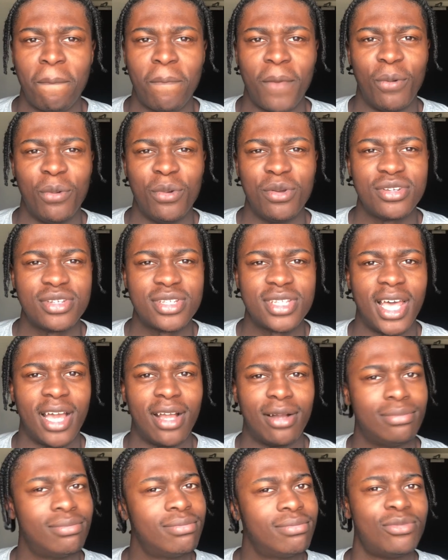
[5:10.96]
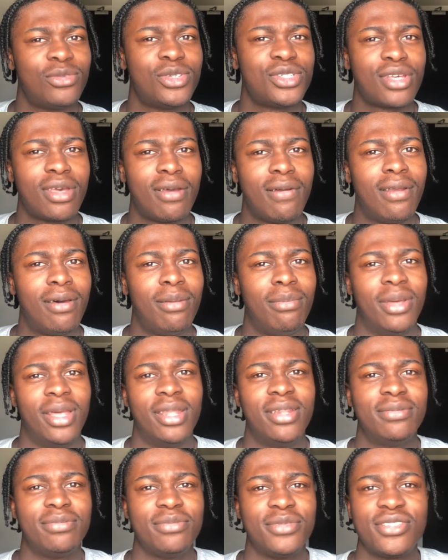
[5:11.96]
And we are just like, what's going on,
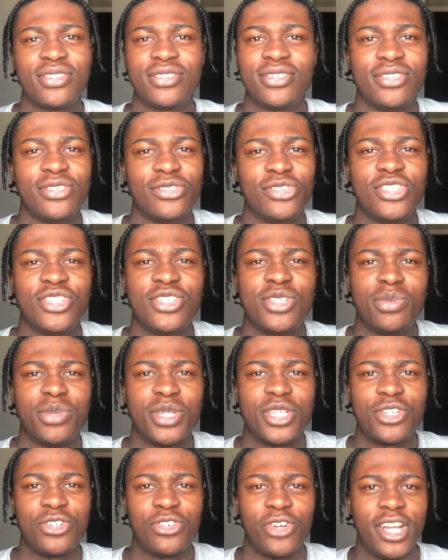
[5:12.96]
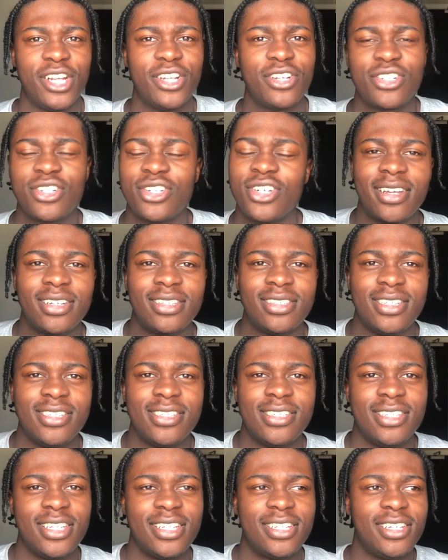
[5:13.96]
man? This is, this is a bit strange. This
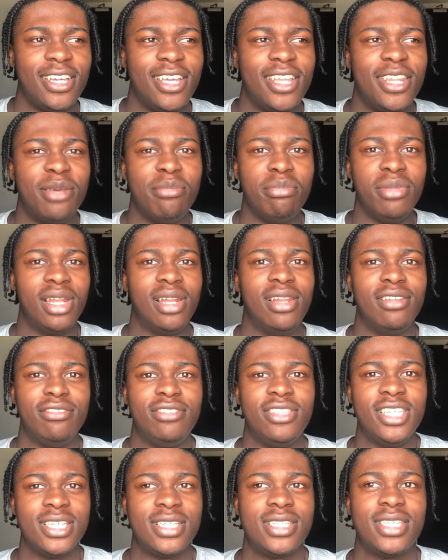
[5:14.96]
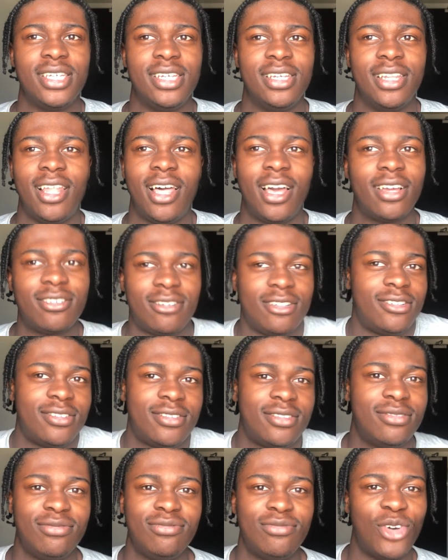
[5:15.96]
is literally in the middle of DC, like just
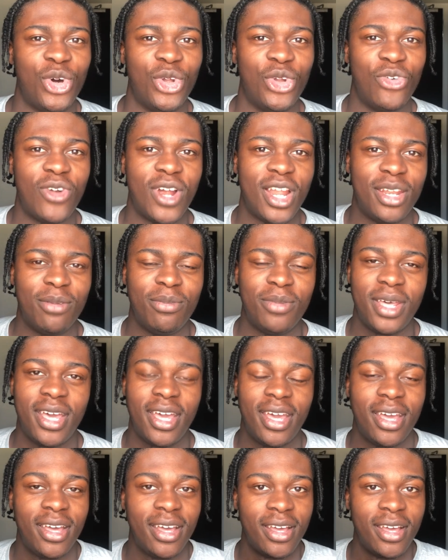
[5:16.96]
on a random day.